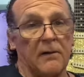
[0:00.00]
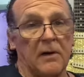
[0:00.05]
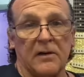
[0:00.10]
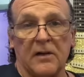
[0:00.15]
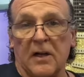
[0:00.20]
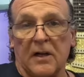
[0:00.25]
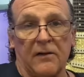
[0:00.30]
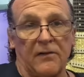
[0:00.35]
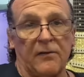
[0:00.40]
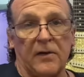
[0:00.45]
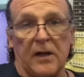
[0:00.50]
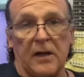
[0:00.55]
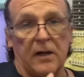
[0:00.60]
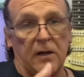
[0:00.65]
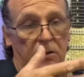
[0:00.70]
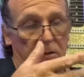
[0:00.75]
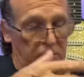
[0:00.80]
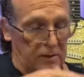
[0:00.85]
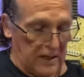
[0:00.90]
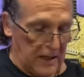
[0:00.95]
I've done a video
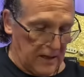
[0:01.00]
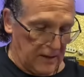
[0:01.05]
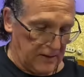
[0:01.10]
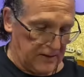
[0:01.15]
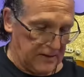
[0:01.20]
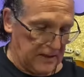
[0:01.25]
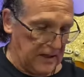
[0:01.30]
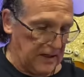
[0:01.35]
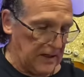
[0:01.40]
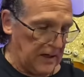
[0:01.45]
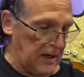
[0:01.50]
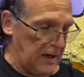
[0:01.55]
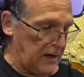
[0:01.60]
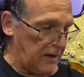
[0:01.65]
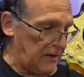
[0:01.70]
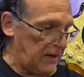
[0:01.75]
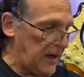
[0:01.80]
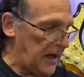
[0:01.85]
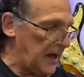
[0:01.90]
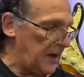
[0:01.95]
on how to take care of
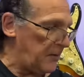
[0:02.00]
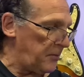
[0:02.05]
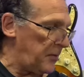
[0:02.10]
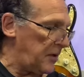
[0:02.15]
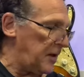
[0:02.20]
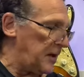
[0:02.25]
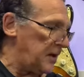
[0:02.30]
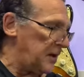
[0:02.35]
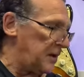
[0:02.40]
that, but